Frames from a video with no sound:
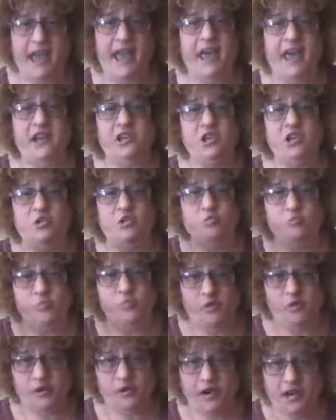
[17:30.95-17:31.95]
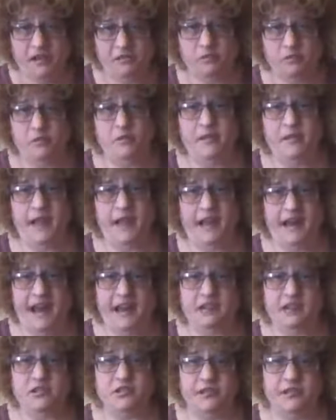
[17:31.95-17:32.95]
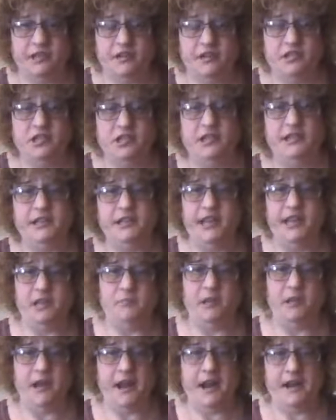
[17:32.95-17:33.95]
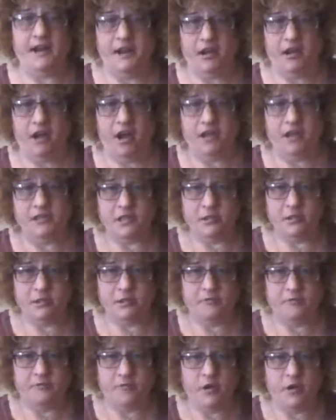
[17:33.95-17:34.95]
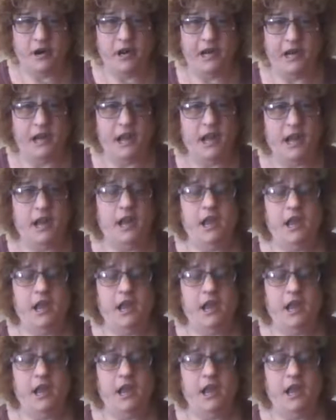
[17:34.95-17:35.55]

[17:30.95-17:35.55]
and you bring through that angel energy, like Kim and I are a conduit for it,